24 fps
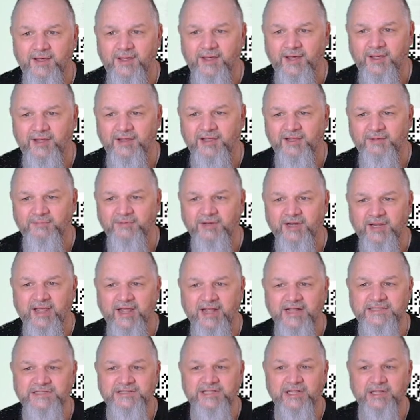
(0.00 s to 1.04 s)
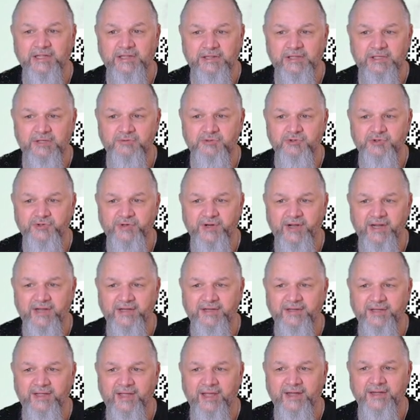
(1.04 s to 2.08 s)
except it gains the clone
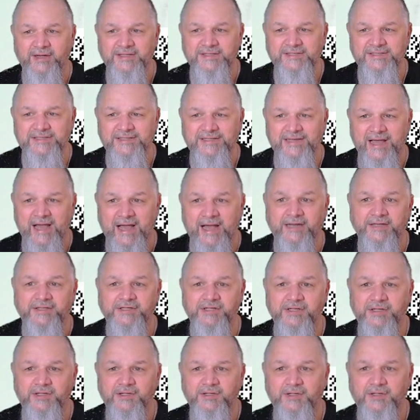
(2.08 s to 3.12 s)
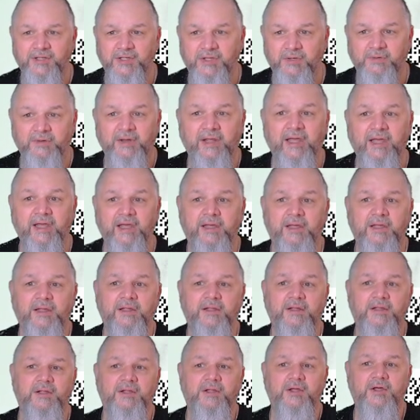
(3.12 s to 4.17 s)
trait and is not unique.
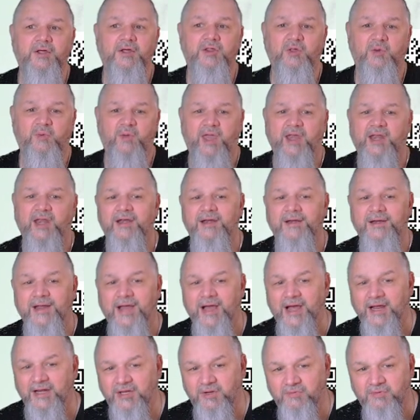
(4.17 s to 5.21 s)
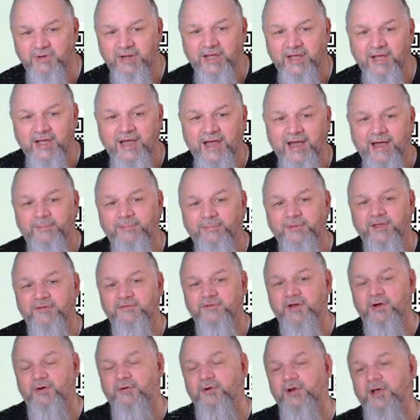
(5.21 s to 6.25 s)
So we get a non-unique copy of
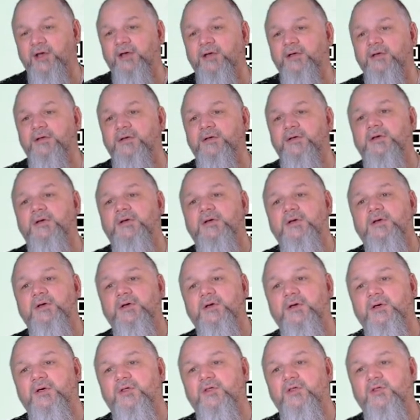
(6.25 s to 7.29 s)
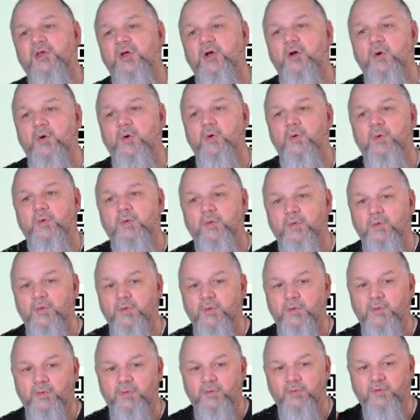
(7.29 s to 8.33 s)
Yoda. So
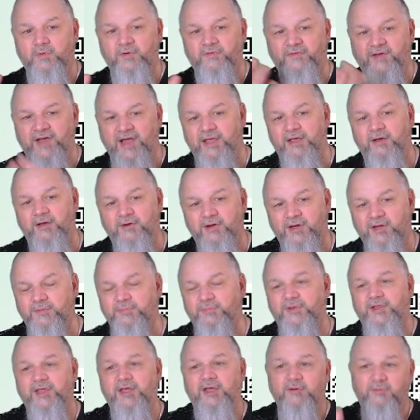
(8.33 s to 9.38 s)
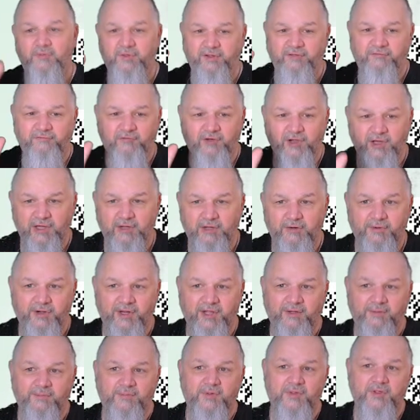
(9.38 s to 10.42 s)
we've got Yoda in play, we've cloned
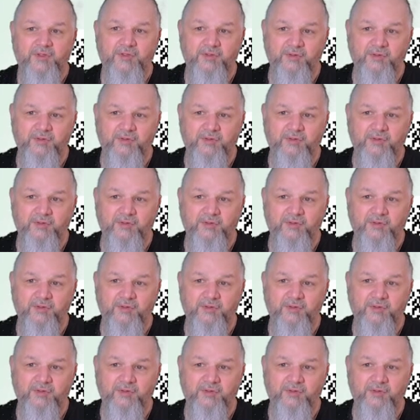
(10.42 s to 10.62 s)
him. So